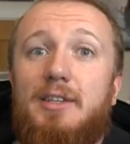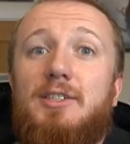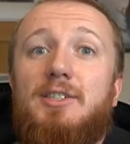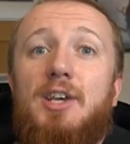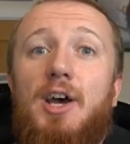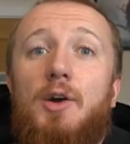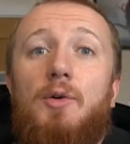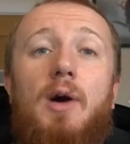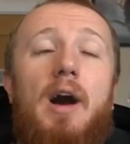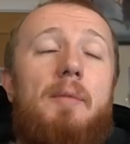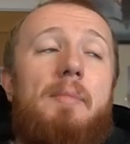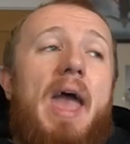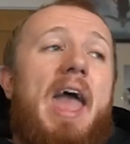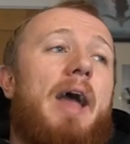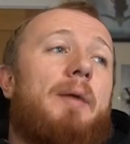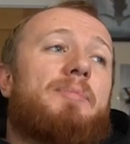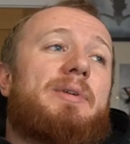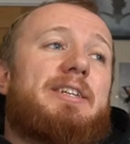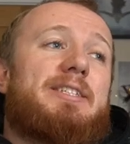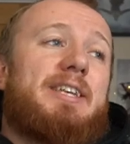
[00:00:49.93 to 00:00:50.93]
So I'm
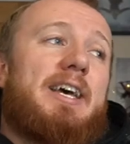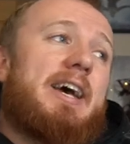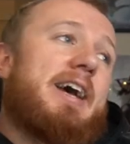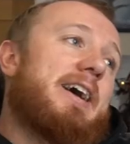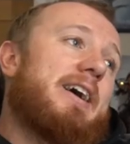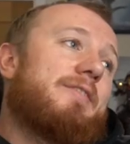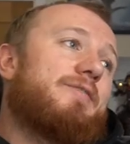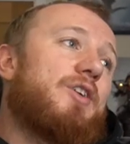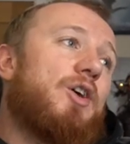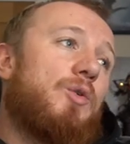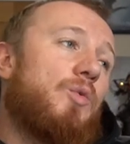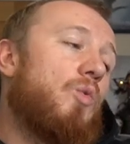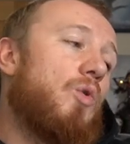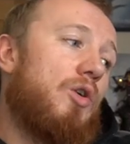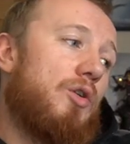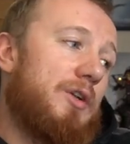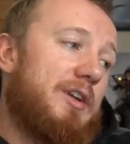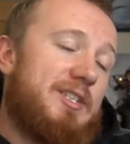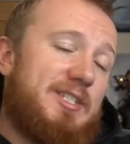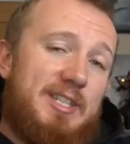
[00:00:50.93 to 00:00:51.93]
happy to have a
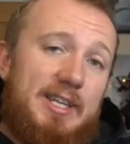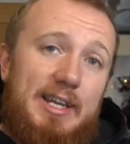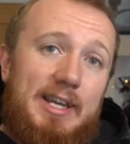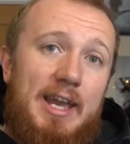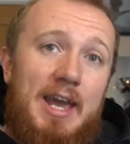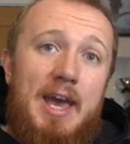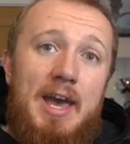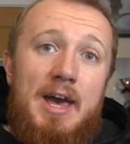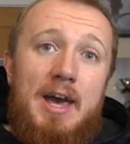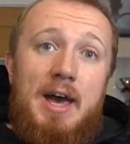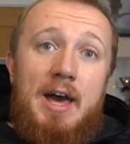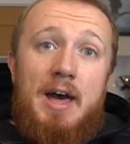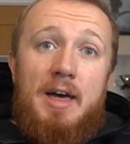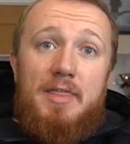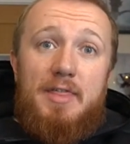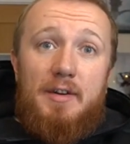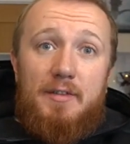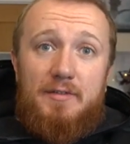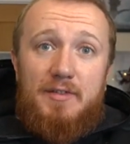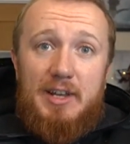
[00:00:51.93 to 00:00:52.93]
onesie
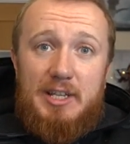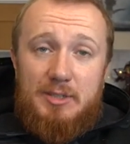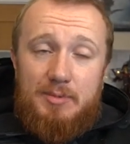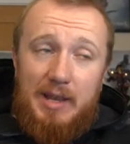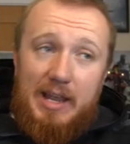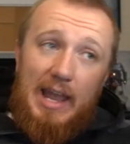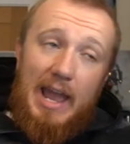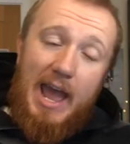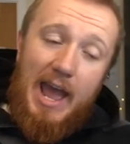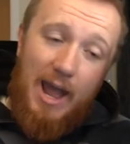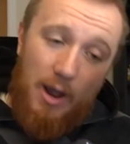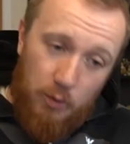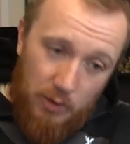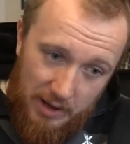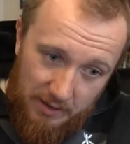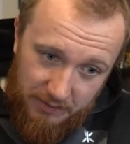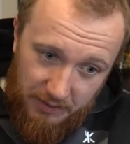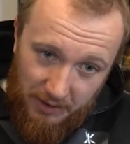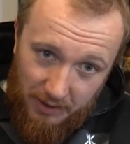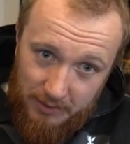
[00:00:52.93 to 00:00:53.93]
that fits me.
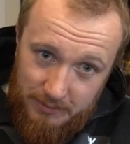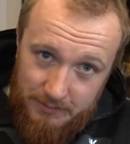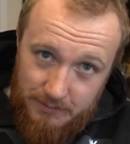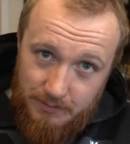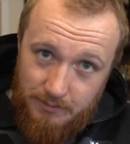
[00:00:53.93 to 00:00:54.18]
However,